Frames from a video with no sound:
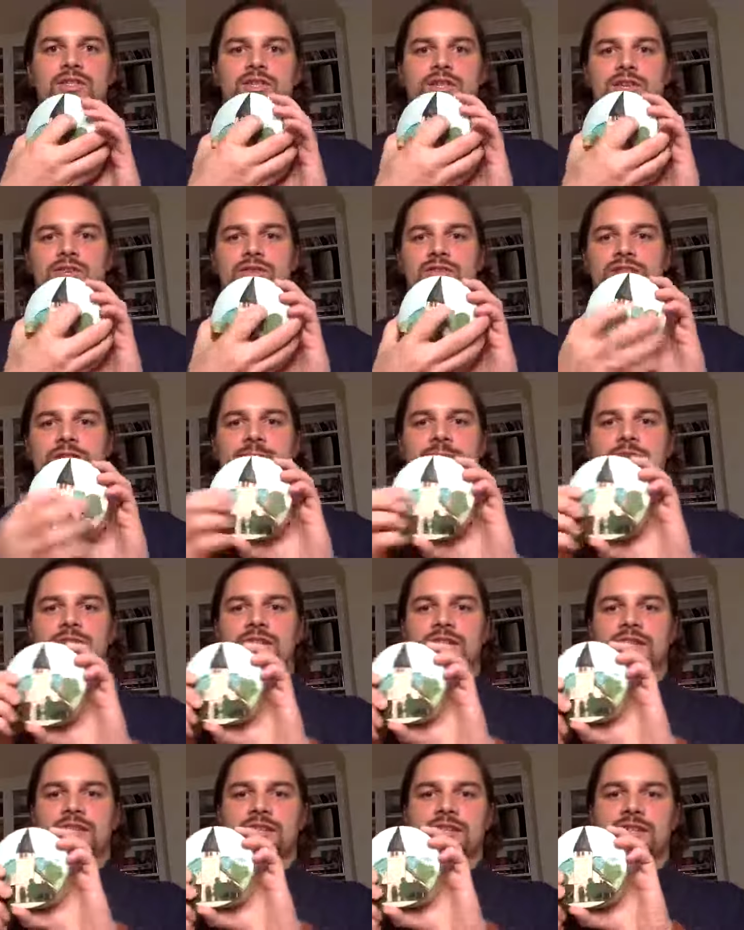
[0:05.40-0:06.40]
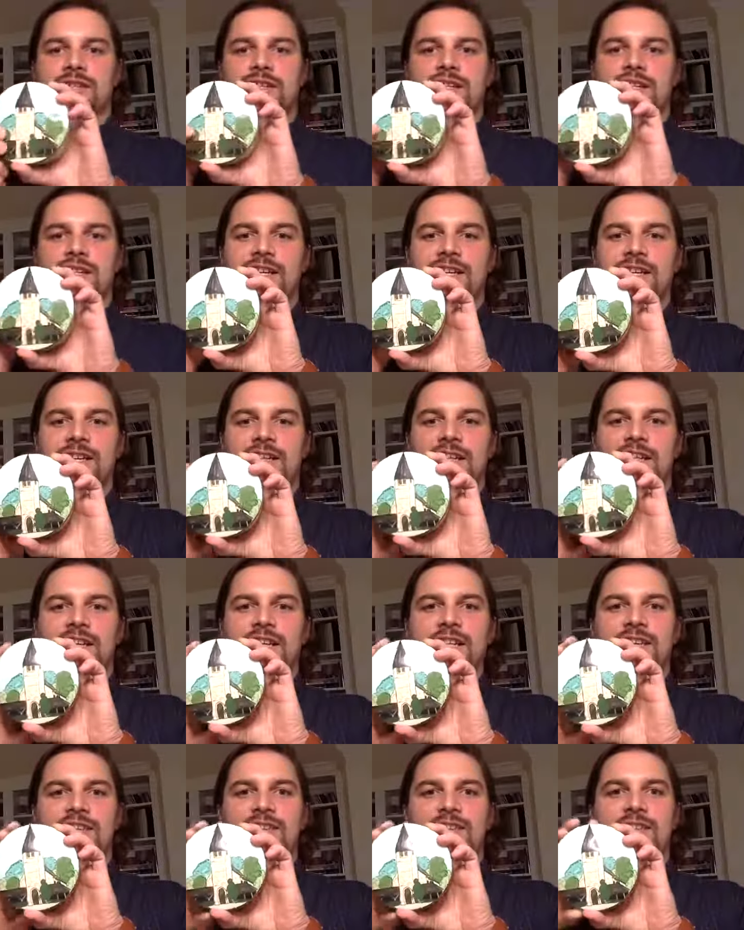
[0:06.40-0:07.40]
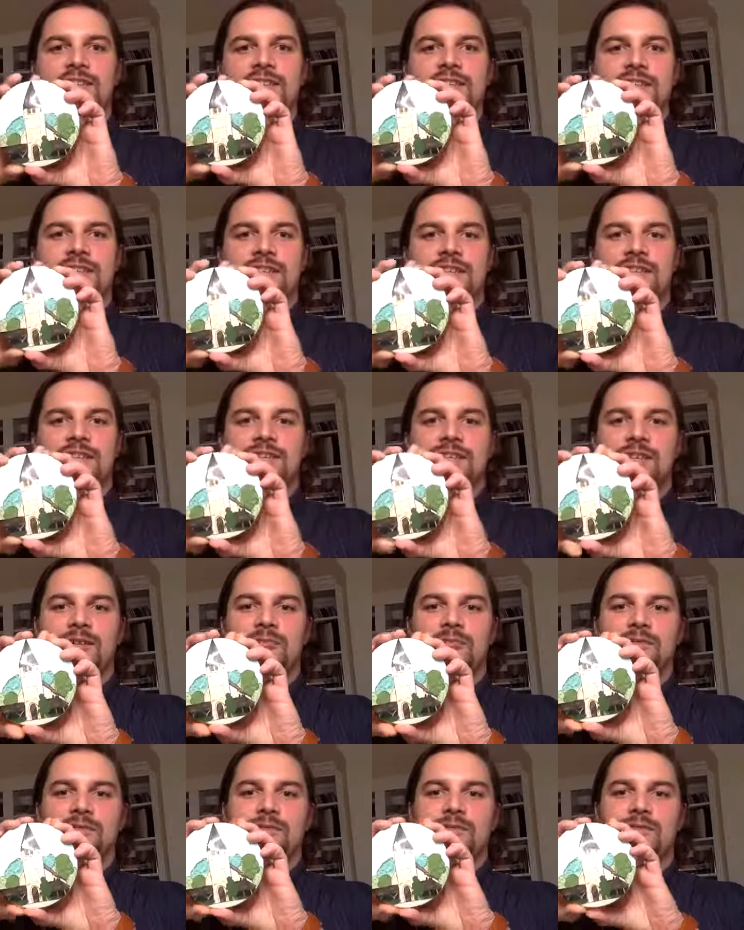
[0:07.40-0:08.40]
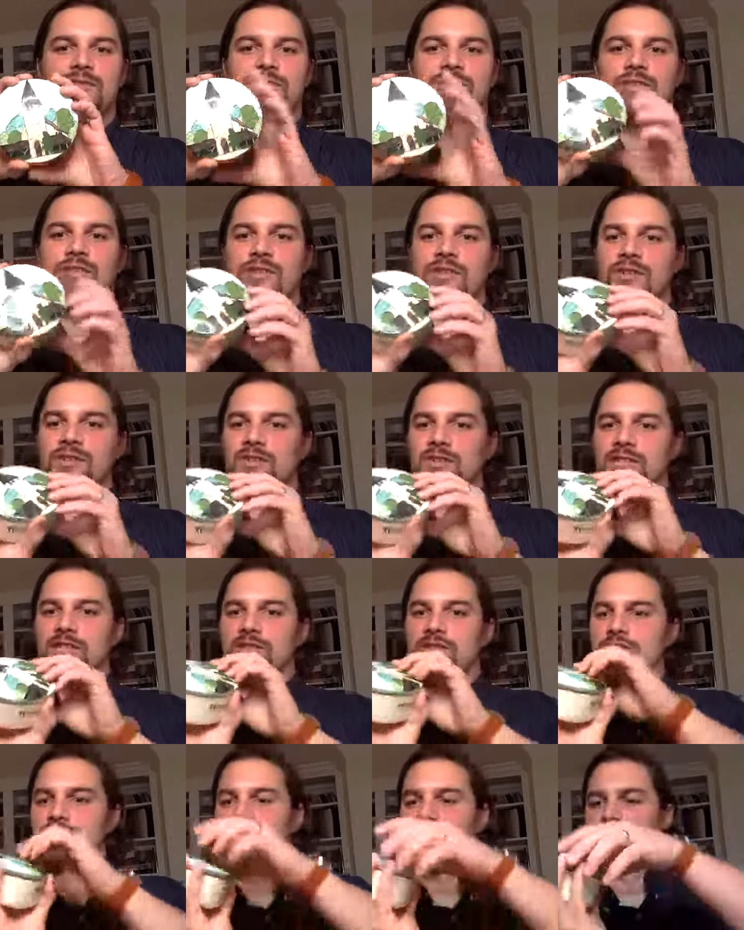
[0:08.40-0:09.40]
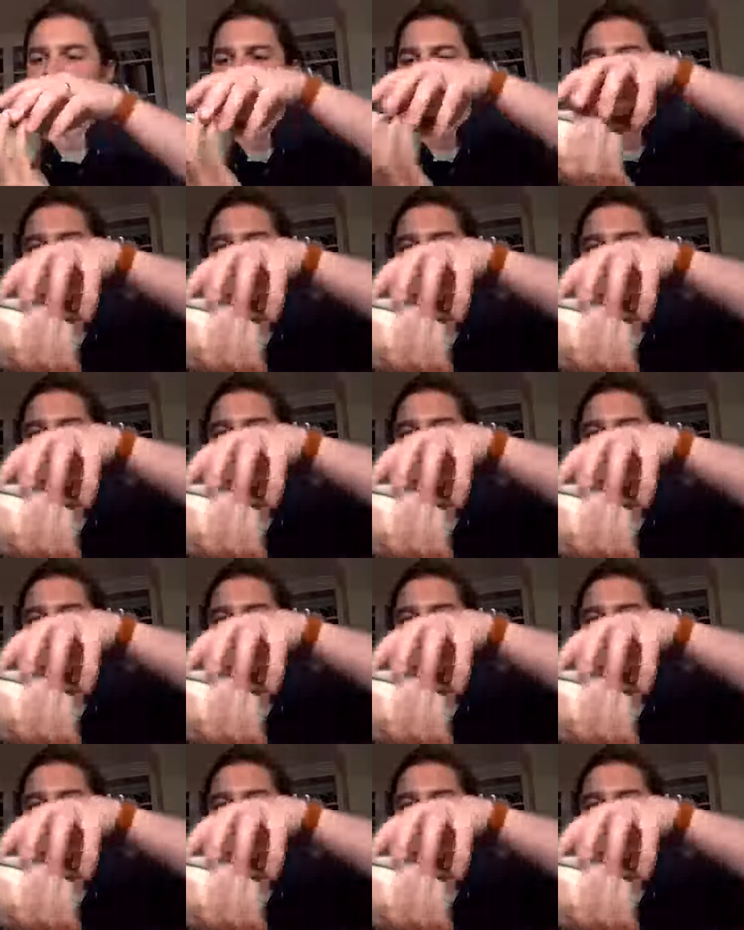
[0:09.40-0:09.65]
to show you something. This is a beautiful little dish.